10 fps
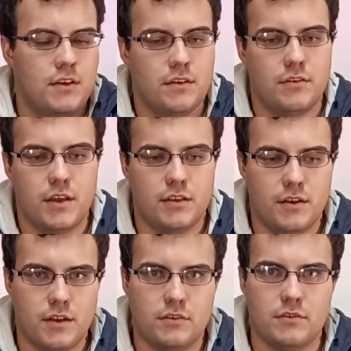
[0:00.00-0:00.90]

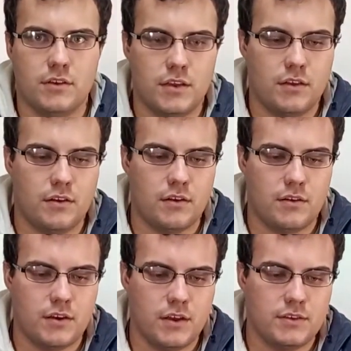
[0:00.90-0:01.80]
connector and not a
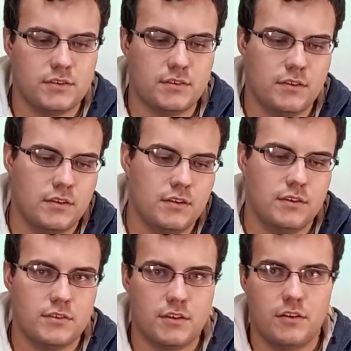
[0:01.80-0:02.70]
TRRS,
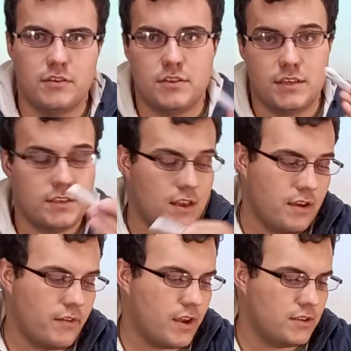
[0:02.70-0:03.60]
so it doesn't
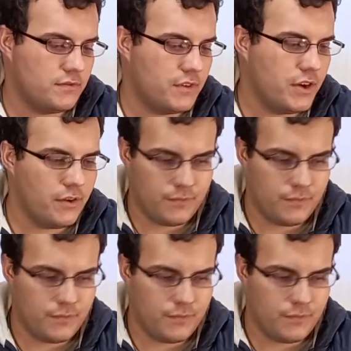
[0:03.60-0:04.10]
have hands-free.